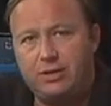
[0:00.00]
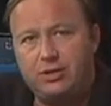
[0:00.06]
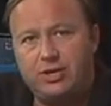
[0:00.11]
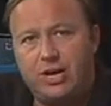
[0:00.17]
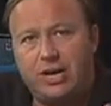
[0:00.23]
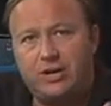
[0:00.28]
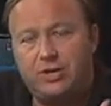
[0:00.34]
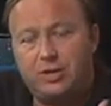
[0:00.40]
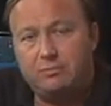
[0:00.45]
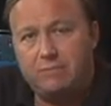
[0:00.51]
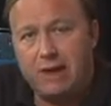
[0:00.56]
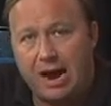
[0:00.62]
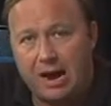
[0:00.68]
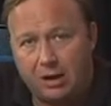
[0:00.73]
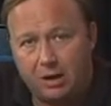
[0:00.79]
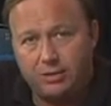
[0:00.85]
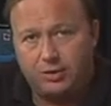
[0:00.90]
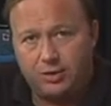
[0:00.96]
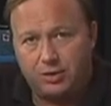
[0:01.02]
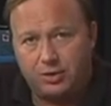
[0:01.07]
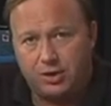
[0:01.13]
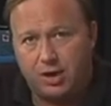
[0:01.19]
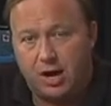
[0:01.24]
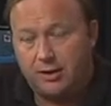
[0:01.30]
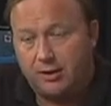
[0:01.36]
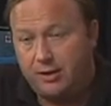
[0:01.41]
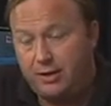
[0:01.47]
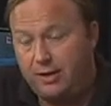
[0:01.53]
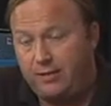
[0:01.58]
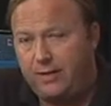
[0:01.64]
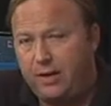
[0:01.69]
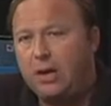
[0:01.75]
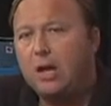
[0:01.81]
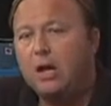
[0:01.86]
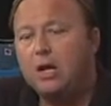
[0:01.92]
have any checks and balances on it,
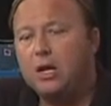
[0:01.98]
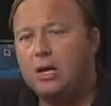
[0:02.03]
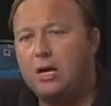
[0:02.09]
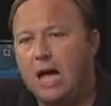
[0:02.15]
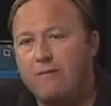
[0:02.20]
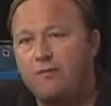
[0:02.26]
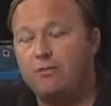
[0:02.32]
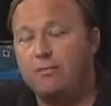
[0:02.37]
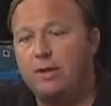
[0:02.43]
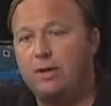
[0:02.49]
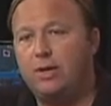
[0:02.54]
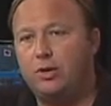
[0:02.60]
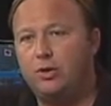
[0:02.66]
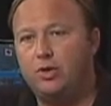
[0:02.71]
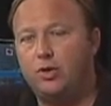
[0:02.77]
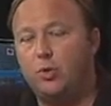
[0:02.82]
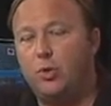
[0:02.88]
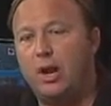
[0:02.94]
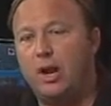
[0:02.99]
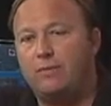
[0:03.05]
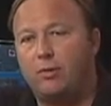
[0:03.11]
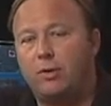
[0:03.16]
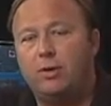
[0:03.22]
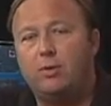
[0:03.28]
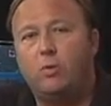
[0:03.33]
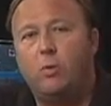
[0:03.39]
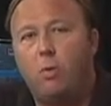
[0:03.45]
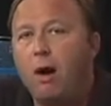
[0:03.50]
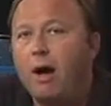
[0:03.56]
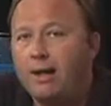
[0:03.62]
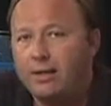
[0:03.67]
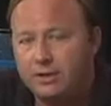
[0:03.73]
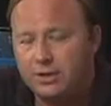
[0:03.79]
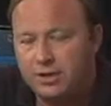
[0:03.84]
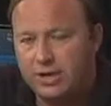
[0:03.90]
and that government can do whatever it
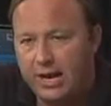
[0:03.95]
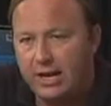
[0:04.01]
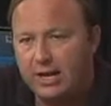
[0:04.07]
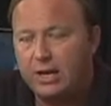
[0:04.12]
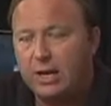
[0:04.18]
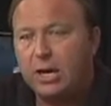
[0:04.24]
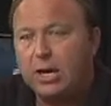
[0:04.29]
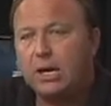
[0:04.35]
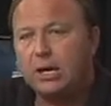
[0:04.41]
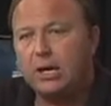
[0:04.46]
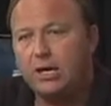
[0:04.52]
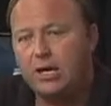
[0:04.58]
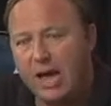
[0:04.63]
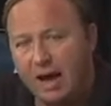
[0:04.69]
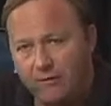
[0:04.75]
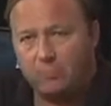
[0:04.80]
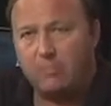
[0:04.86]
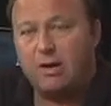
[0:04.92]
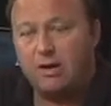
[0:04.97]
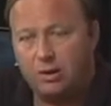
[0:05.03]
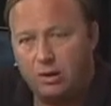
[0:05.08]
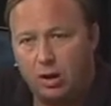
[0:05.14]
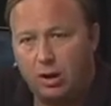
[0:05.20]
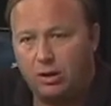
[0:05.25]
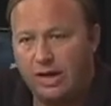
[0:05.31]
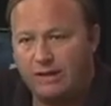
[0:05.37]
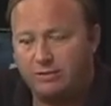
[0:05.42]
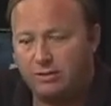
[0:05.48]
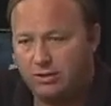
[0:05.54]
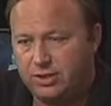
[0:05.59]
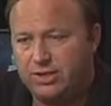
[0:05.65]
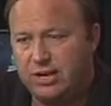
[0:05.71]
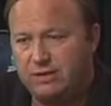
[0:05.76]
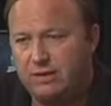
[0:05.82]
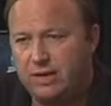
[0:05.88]
wants. And government at all
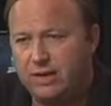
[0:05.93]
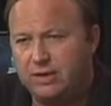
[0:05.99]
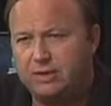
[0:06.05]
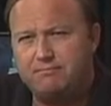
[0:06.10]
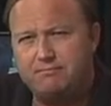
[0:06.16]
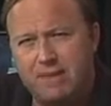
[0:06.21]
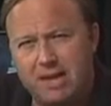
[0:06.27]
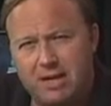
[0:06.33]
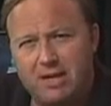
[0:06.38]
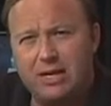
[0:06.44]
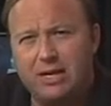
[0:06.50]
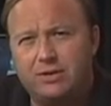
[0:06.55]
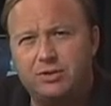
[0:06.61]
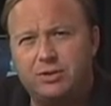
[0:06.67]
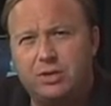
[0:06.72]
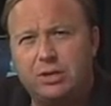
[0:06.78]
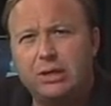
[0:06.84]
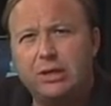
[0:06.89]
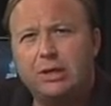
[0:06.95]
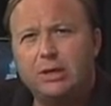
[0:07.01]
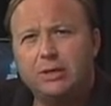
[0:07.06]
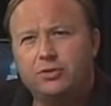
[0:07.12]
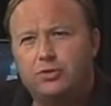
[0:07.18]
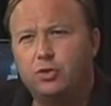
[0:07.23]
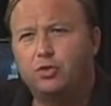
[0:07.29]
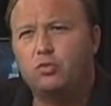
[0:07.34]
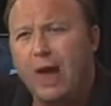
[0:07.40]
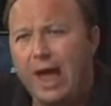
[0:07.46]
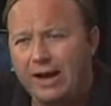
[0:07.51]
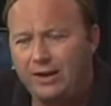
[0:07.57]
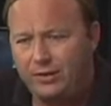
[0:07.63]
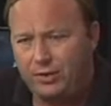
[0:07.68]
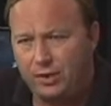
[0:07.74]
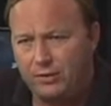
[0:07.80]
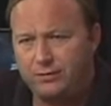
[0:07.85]
levels is giving its minions
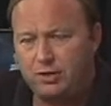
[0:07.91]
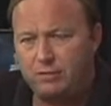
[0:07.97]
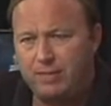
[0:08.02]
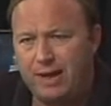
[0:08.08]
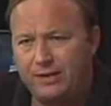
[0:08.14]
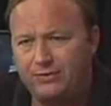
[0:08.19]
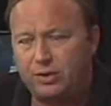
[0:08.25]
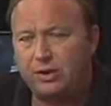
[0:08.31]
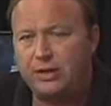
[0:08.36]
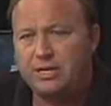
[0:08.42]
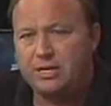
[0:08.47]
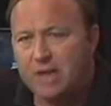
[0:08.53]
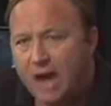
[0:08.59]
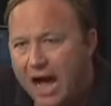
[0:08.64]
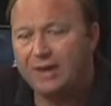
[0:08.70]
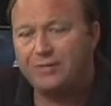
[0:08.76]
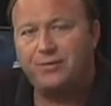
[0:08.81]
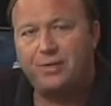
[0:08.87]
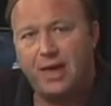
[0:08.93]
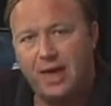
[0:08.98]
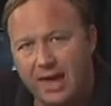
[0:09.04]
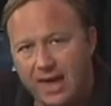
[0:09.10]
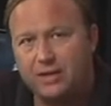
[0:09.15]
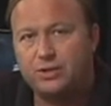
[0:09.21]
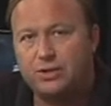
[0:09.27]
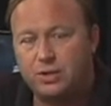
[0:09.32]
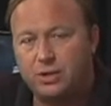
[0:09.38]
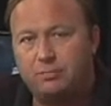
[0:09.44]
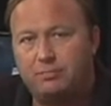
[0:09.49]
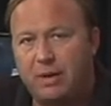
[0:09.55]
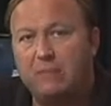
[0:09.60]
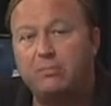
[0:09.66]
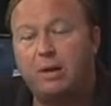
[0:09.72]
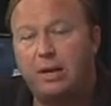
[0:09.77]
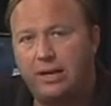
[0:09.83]
directives to basically knock the heads of the
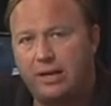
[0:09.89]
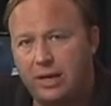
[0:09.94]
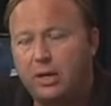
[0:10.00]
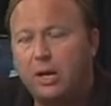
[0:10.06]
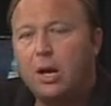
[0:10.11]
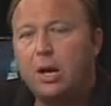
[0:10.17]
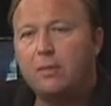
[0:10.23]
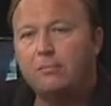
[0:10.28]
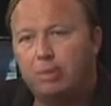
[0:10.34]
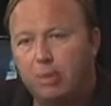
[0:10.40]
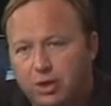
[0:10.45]
public and